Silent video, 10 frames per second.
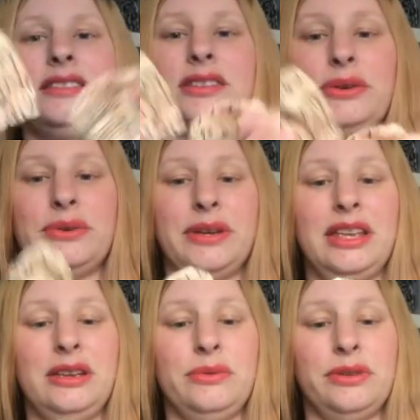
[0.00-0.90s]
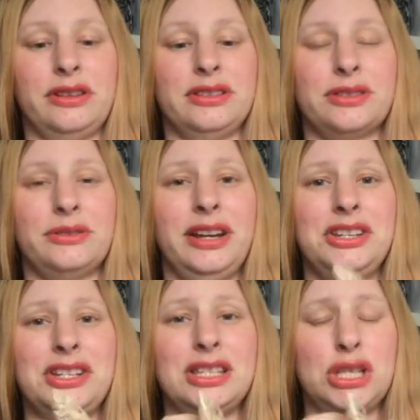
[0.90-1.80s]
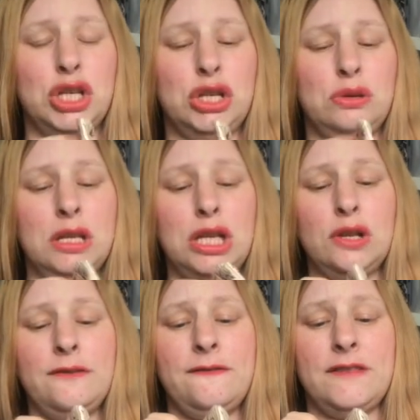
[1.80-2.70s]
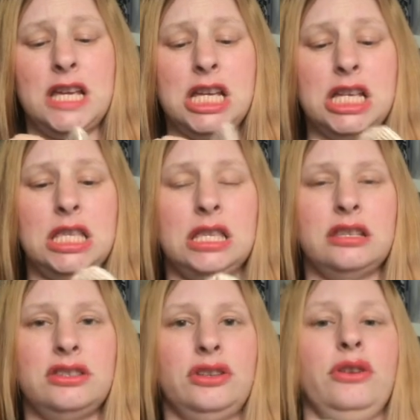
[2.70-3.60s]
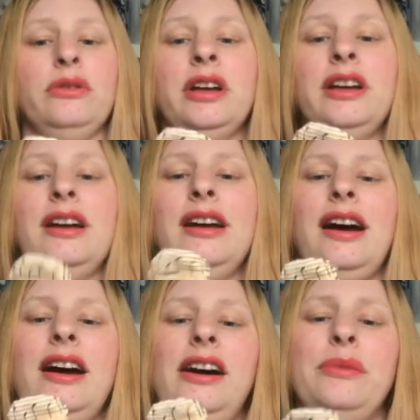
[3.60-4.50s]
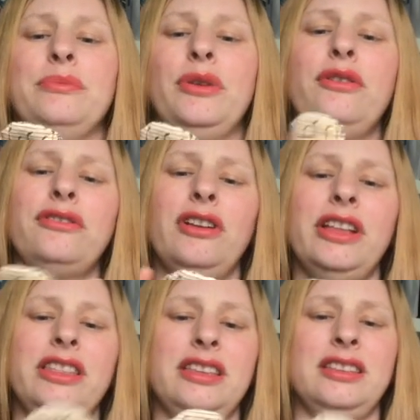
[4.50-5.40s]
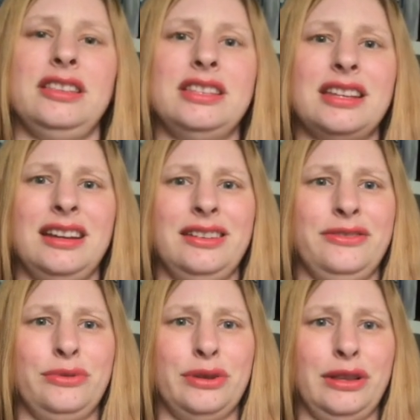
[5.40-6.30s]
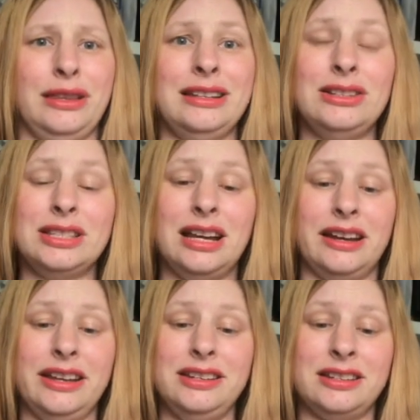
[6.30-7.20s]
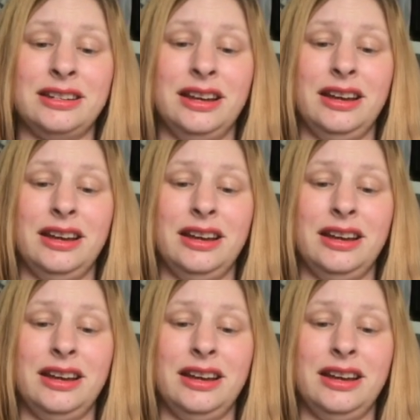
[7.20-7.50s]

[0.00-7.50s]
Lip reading: so he wouldn't scratch his cute little face. So overall, I think these kind of were a little tight,